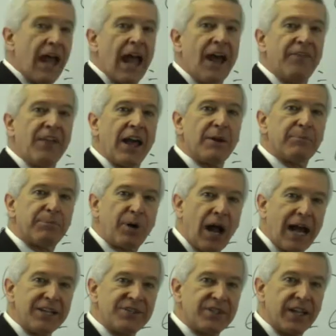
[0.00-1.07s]
And then
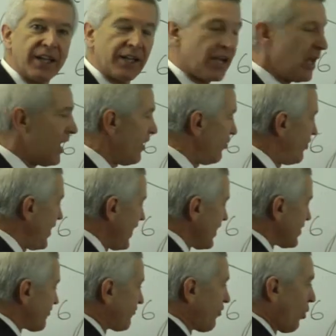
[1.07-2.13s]
pricing.
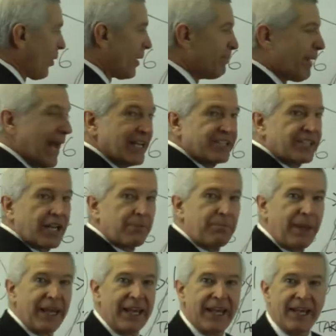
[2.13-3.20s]
These 4 basic
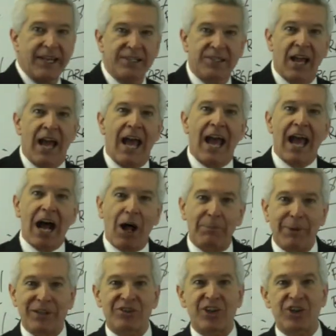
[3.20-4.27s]
P's
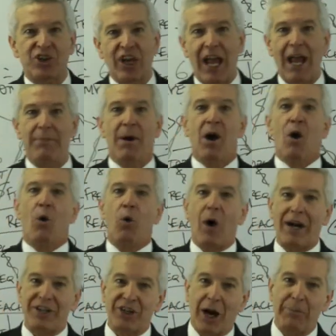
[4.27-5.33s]
help us to shape
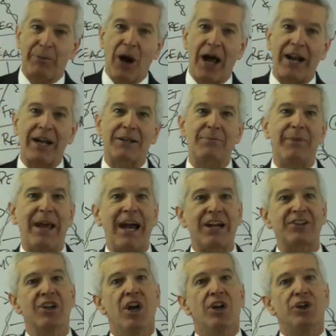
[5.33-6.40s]
what is our product
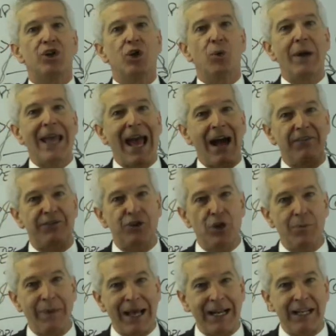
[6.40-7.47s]
mix. Do we have
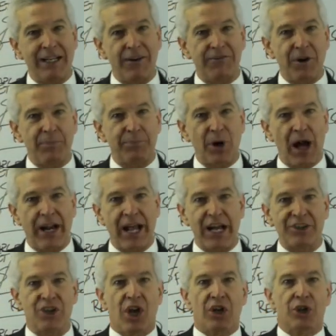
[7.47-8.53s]
too many different
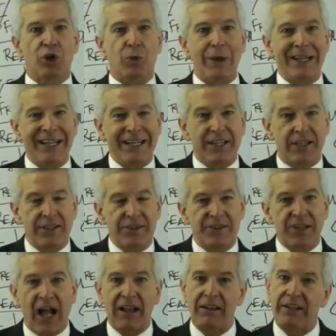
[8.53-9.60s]
products? Do we need to
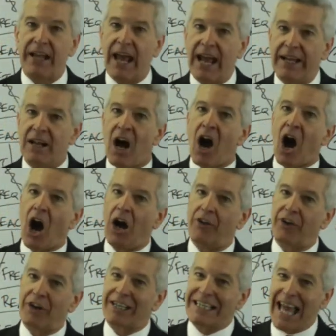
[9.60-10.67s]
consolidate? Are
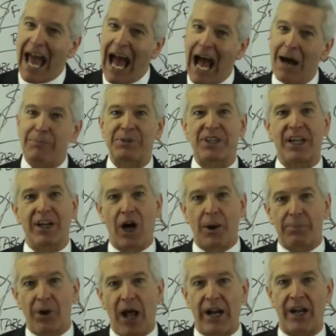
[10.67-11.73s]
there gaps in our
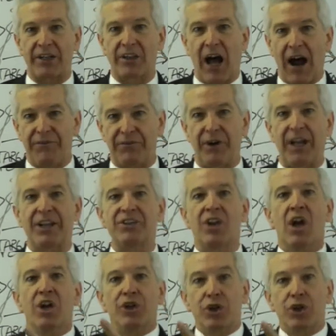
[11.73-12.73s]
product offerings?